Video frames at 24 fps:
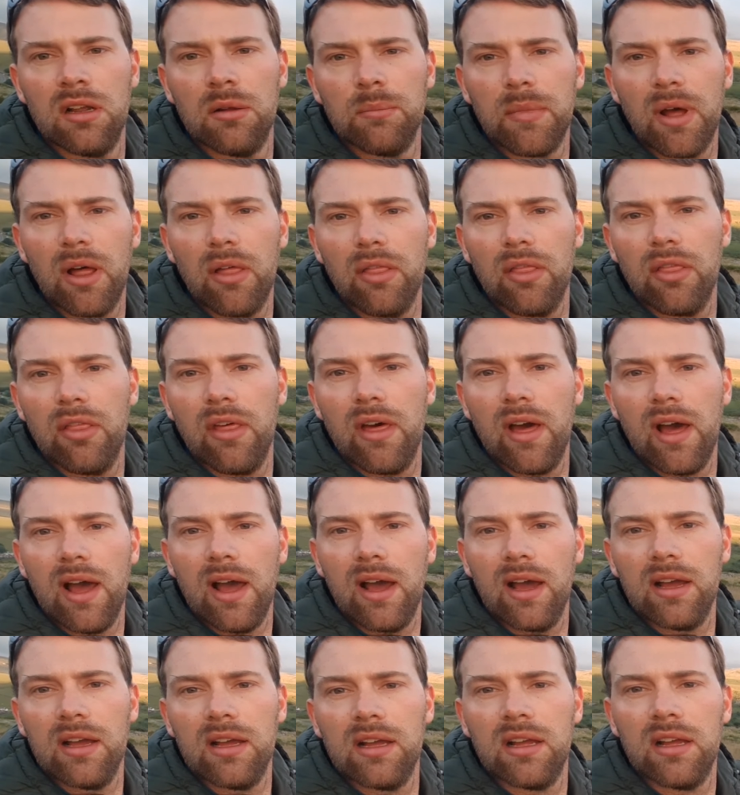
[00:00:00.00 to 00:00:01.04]
up
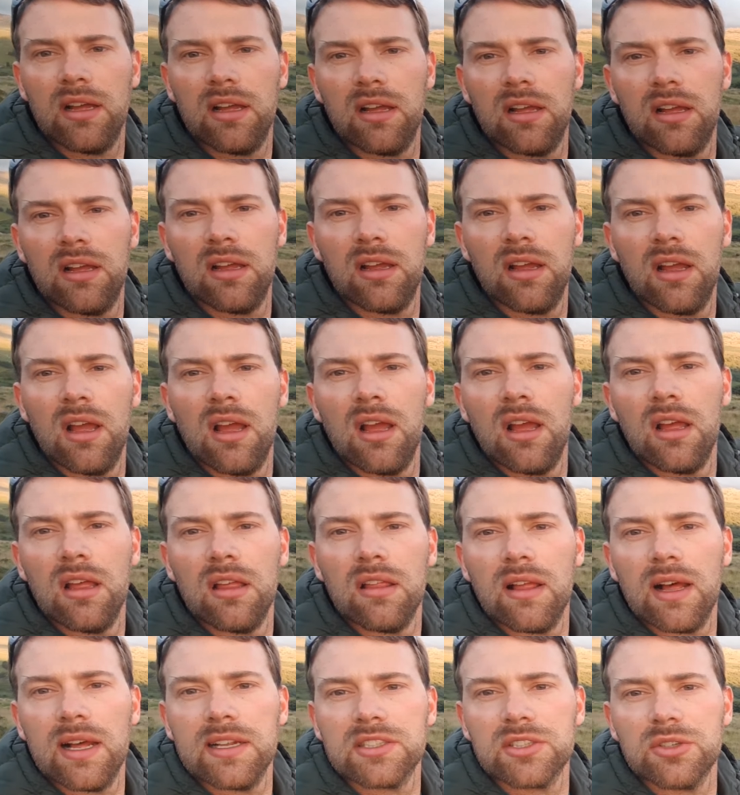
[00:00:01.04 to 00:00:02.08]
there.
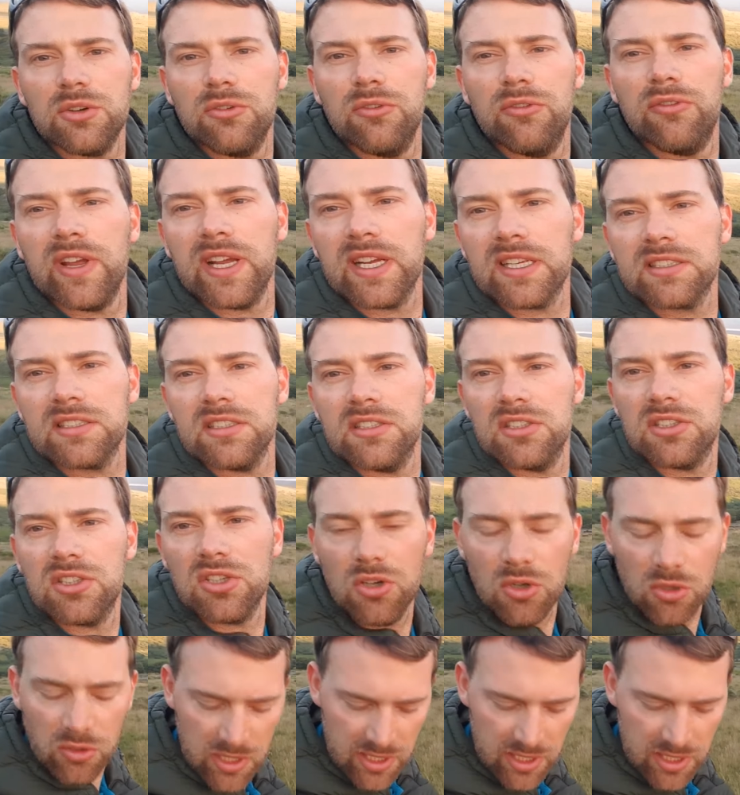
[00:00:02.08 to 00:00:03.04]
That's called Vixen Tor.